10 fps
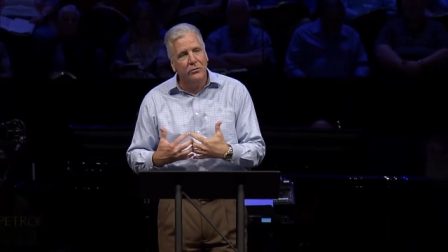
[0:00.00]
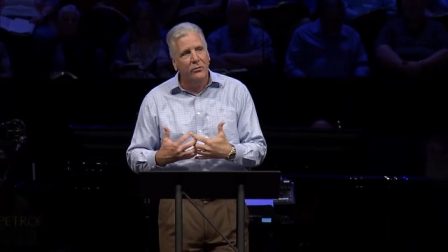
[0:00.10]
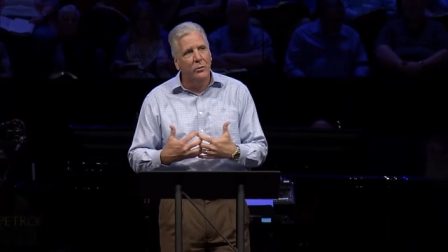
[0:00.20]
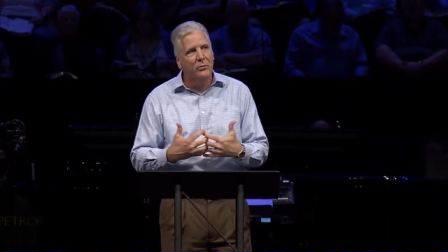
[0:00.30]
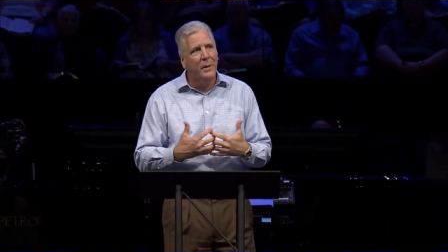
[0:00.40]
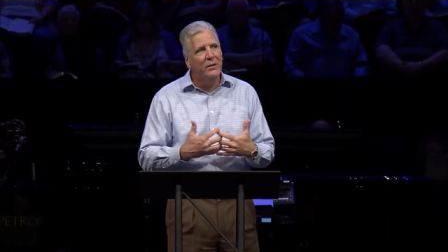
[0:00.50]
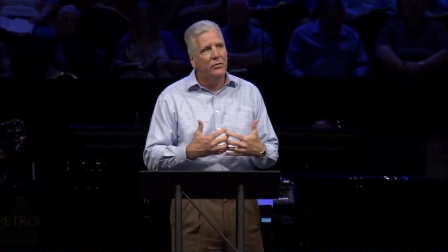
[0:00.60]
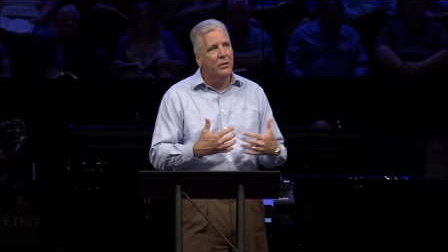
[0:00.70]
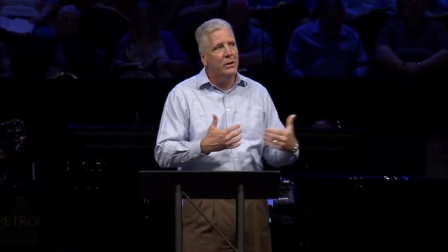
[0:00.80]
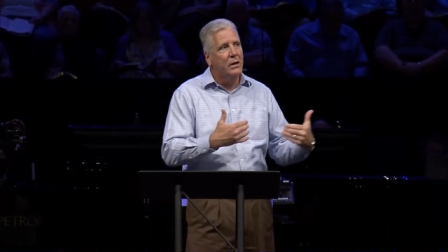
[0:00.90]
So it's
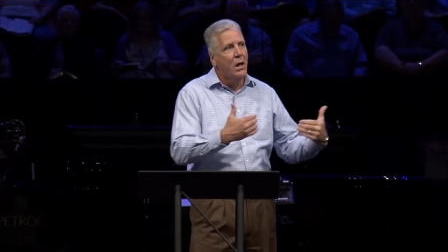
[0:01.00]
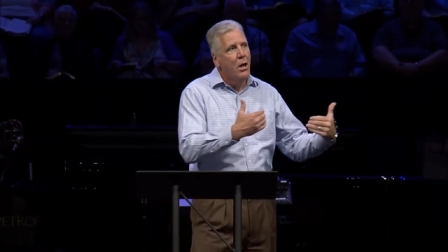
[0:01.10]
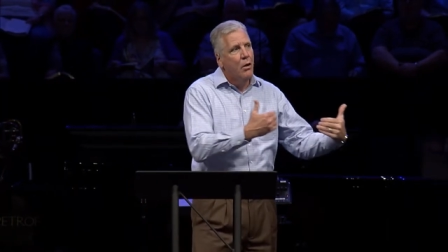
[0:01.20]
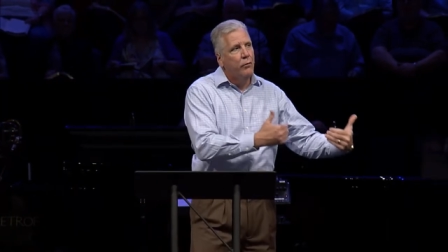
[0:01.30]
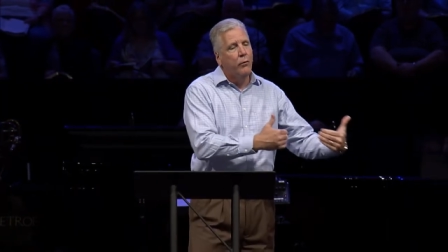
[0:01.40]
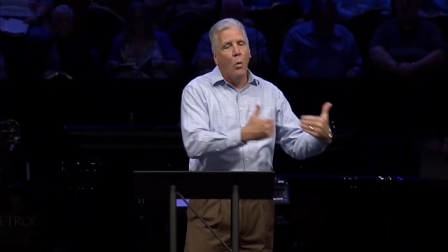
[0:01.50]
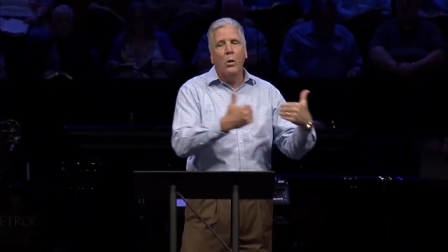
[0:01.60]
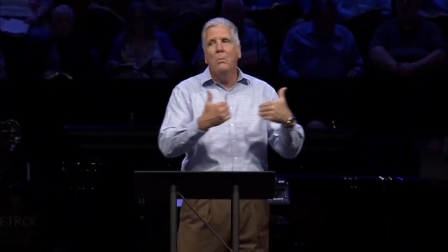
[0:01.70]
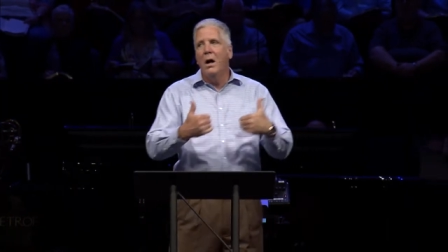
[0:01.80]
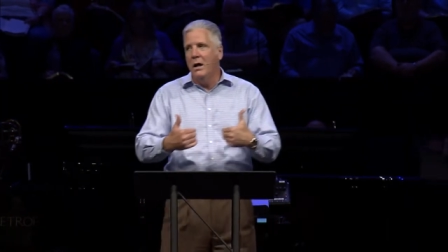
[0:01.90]
basically four
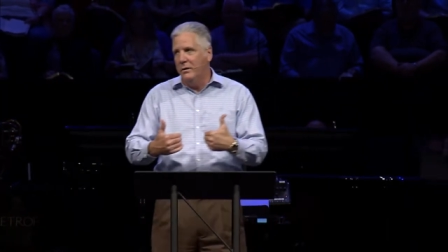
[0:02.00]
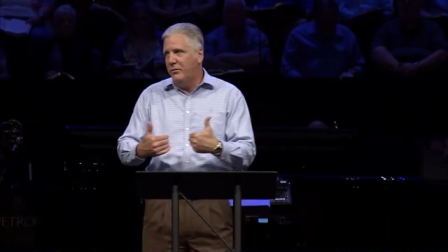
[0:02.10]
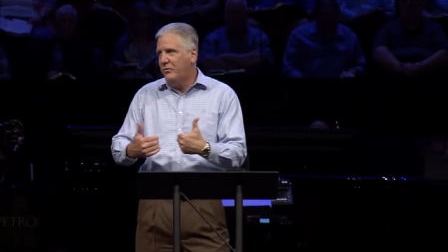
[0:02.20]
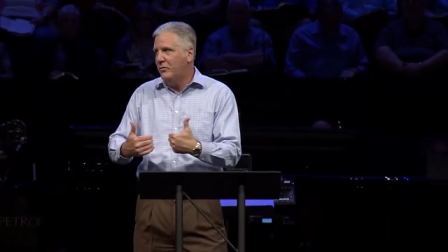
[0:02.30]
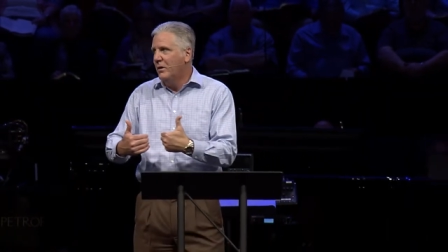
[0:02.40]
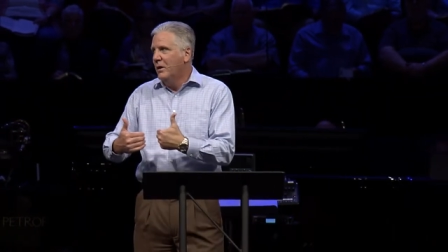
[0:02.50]
months